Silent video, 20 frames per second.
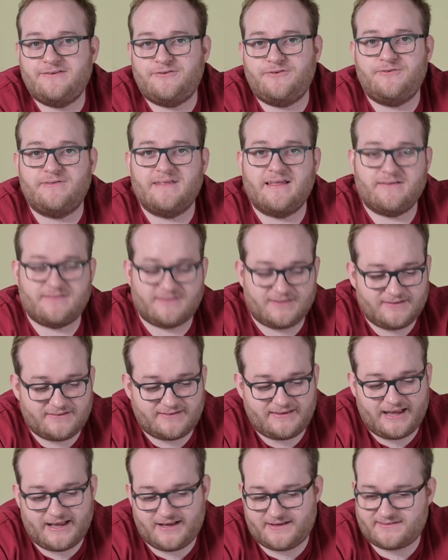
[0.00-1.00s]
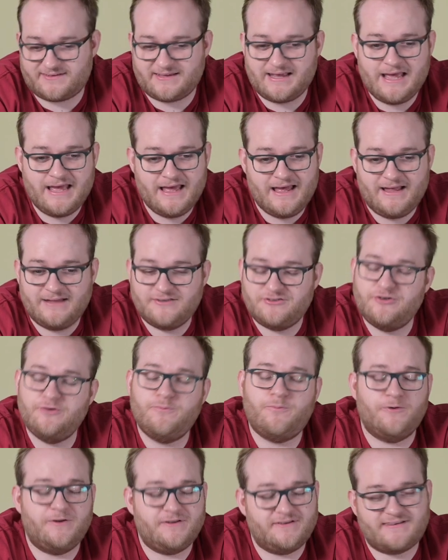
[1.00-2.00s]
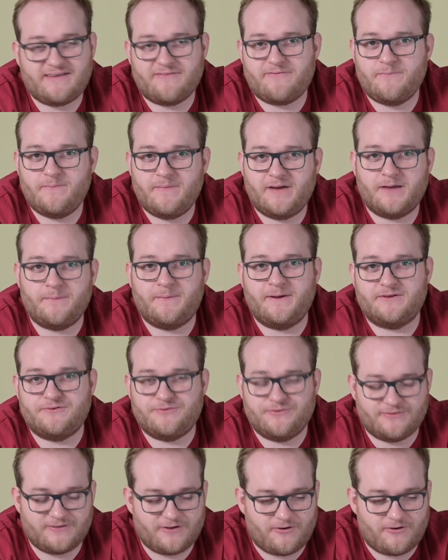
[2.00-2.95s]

2006, 2.7 megapixels.